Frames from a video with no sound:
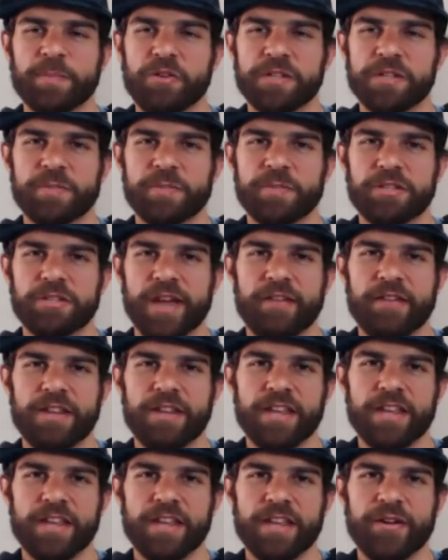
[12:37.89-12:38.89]
But do you have
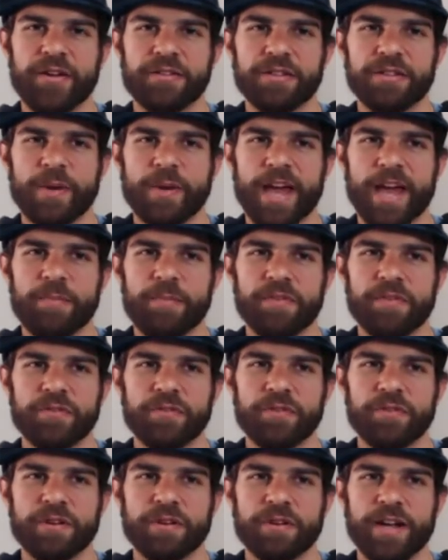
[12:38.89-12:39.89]
anything to add
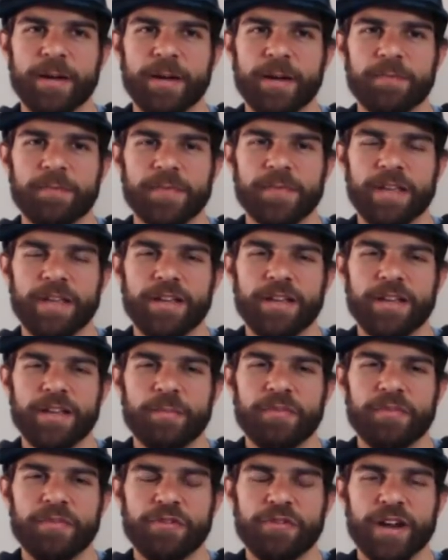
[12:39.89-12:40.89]
before
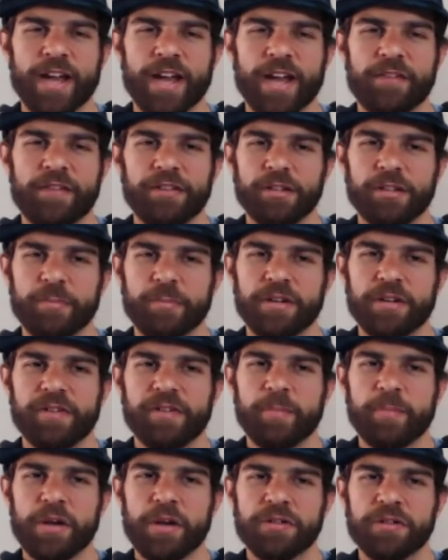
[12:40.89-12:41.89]
I have a little bit of a
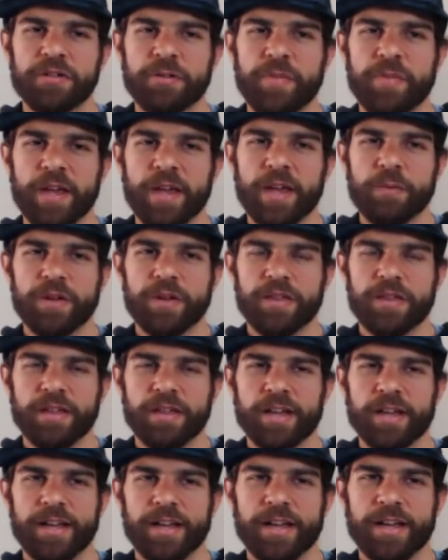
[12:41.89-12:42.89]
bone to pick with
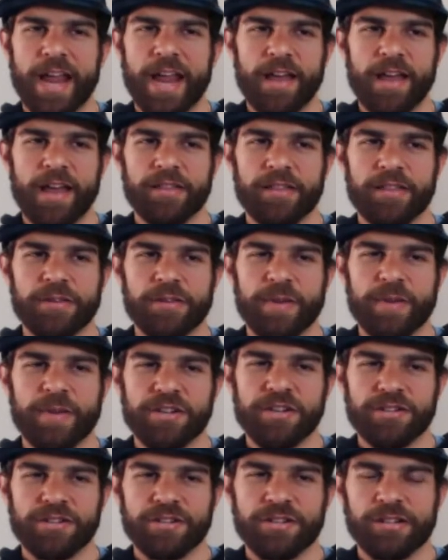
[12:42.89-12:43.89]
an athlete you
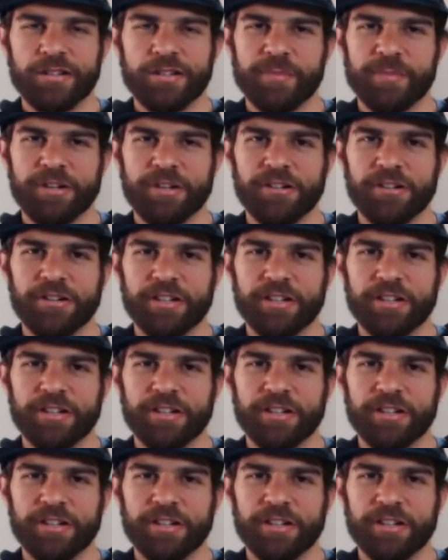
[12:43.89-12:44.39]
mentioned a little bit earlier?